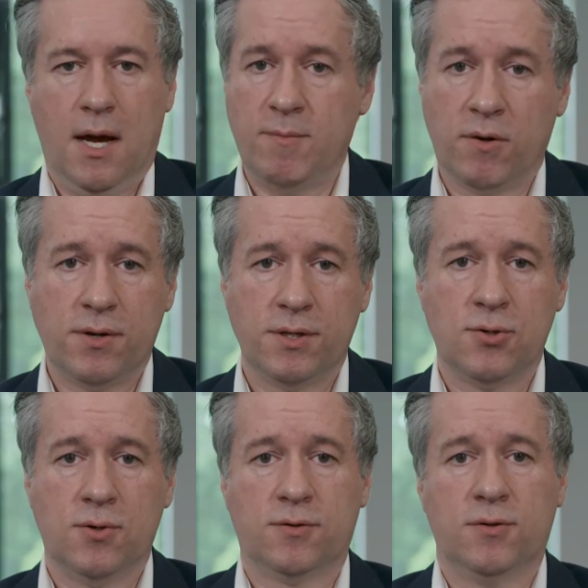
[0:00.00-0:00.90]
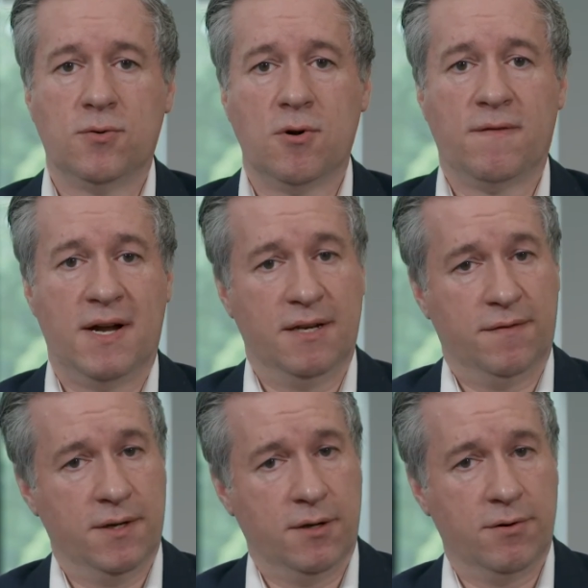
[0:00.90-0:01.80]
I'm not going to talk through all of our
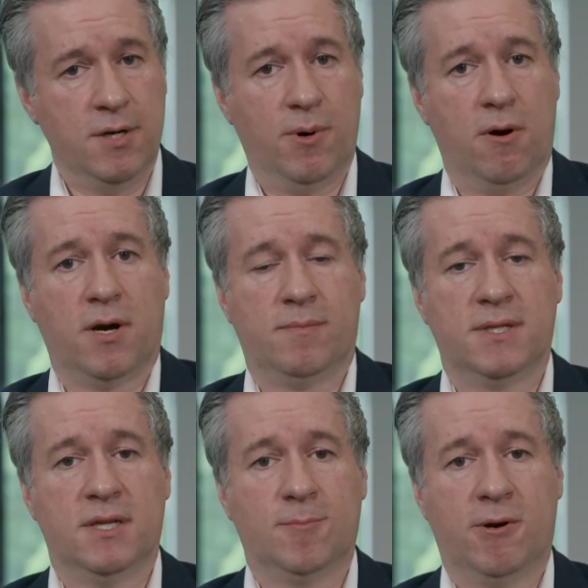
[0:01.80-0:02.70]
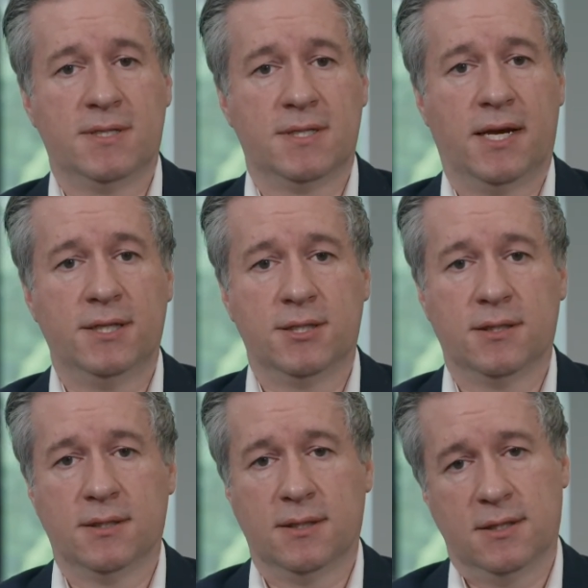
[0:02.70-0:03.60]
different degree programs in this
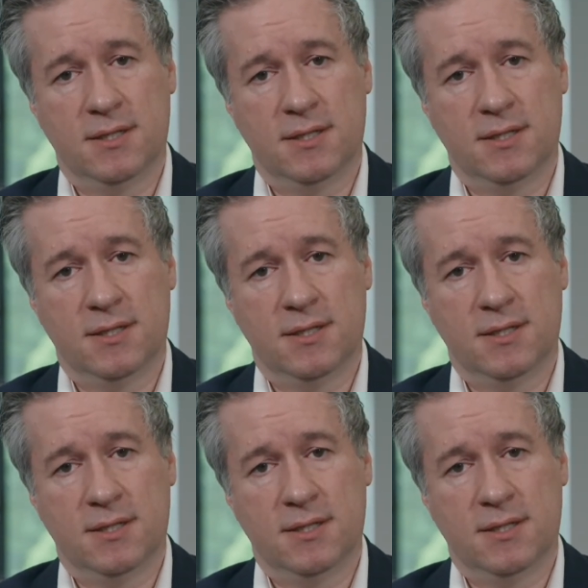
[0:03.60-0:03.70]
presentation.